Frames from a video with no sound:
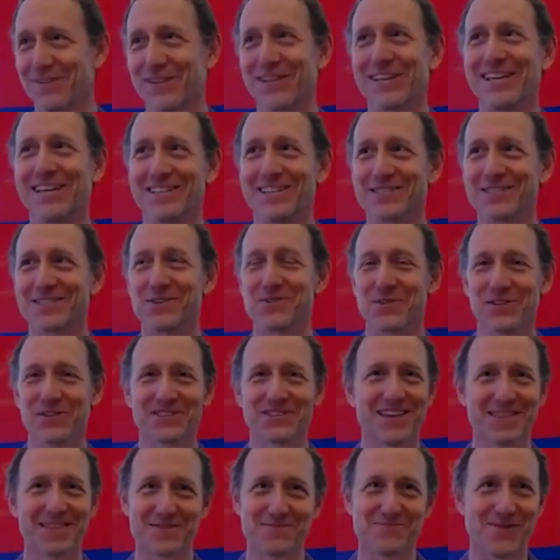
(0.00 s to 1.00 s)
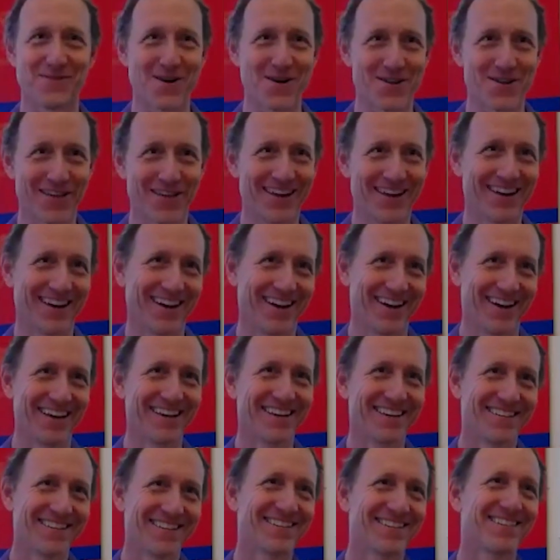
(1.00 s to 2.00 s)
Please don't set the bar that
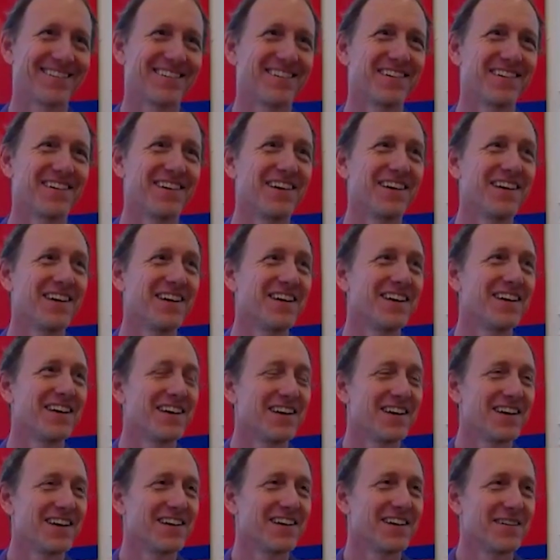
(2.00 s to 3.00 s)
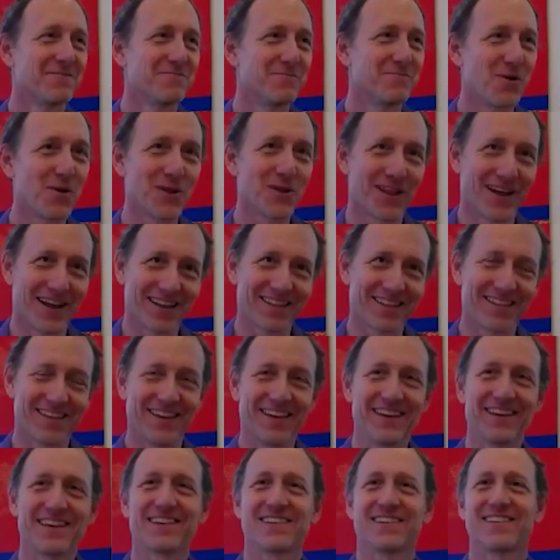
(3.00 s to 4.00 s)
high. More
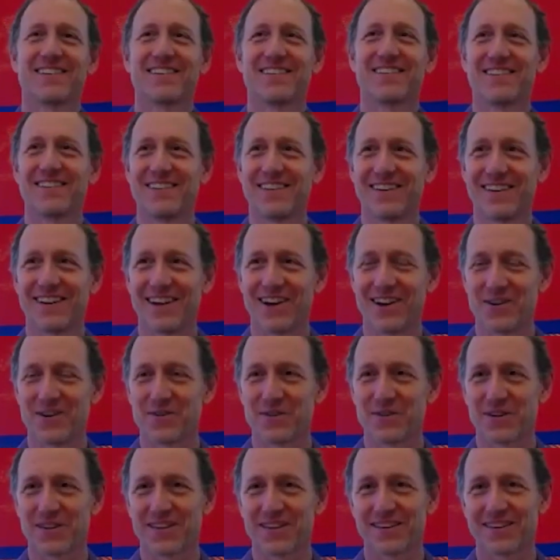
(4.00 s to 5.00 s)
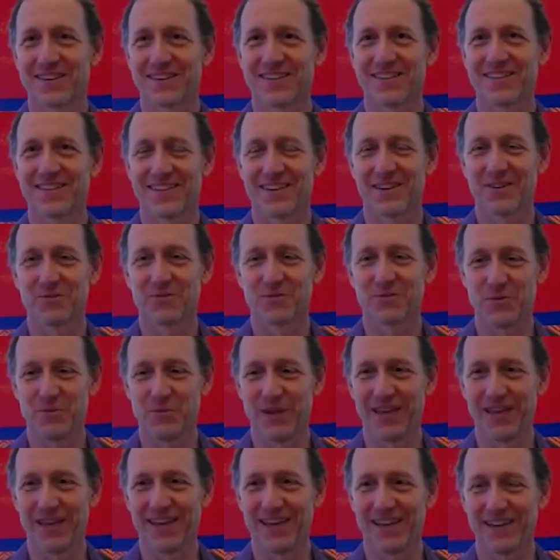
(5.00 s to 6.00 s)
likely, you know, it will
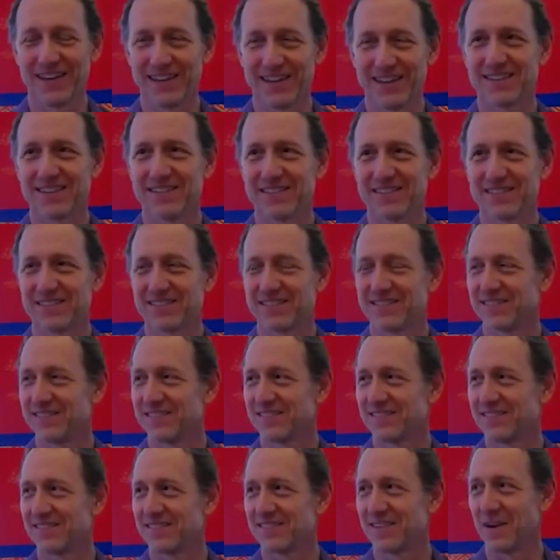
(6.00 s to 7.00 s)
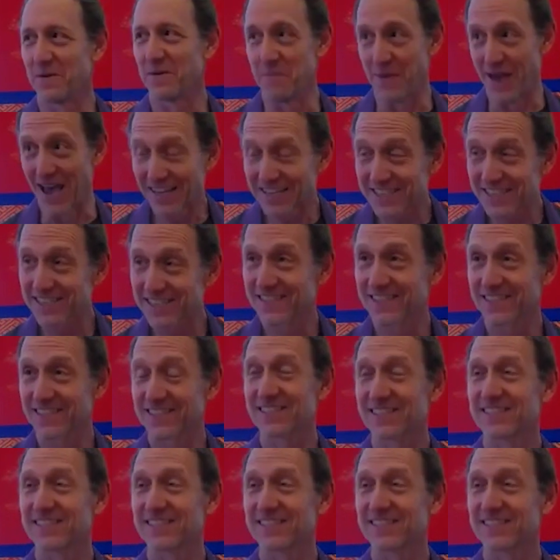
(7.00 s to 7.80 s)
be a mess